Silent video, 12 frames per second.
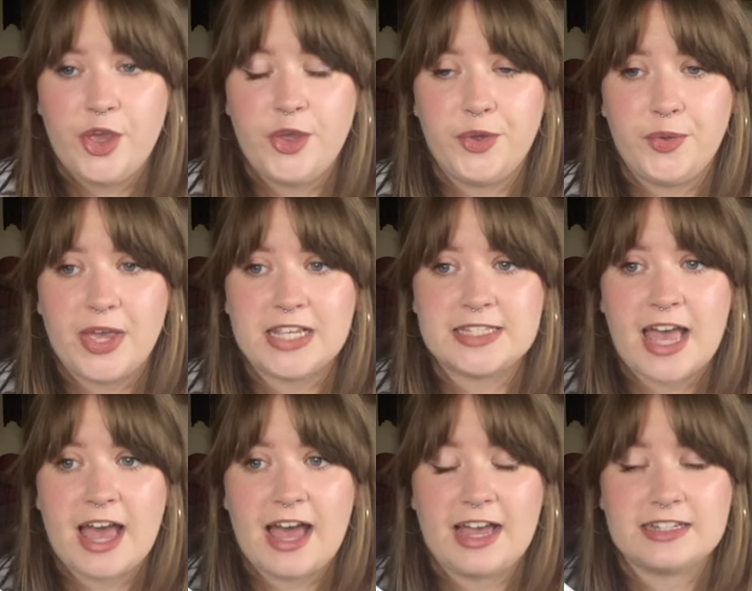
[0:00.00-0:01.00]
who has
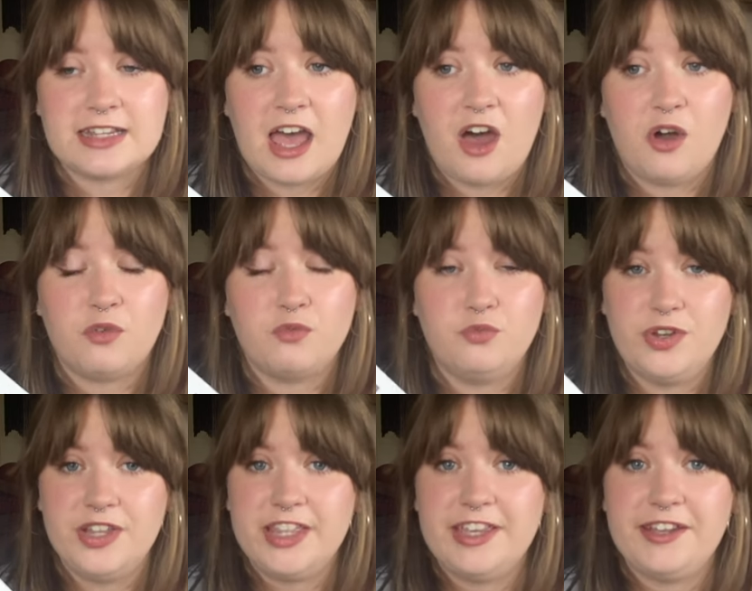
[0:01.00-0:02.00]
had a
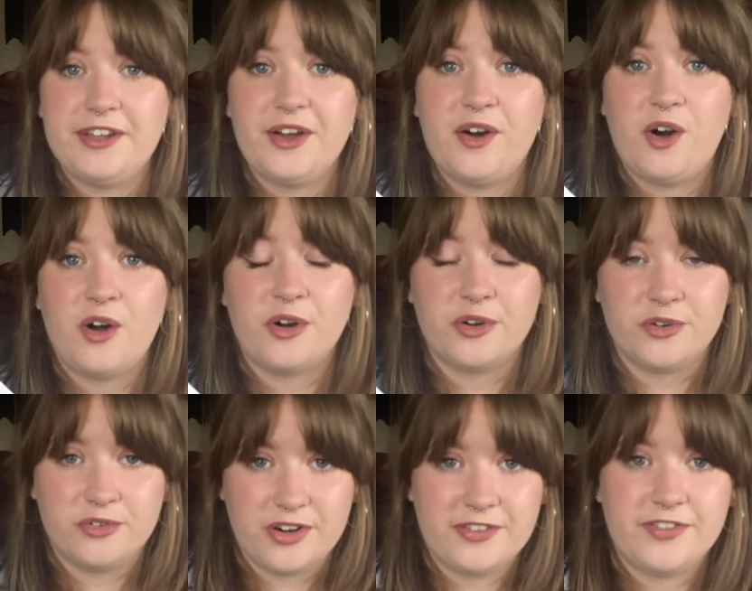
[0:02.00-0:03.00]
really
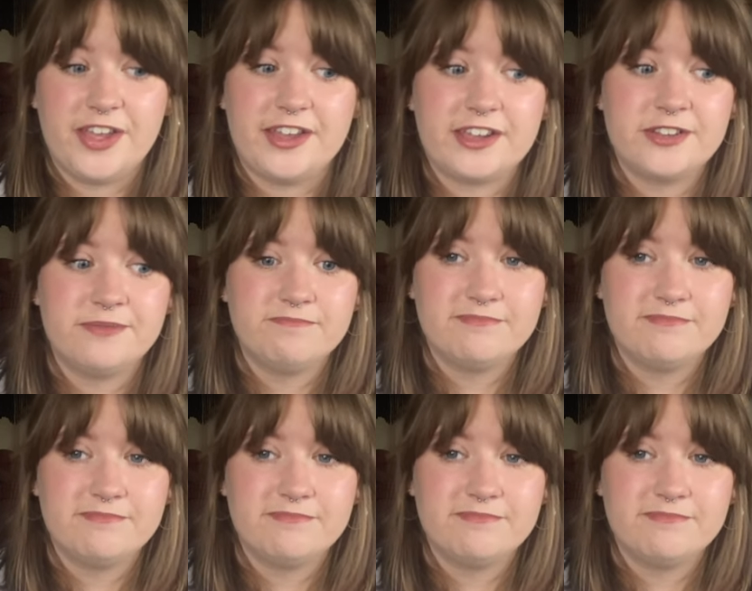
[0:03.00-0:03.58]
horrific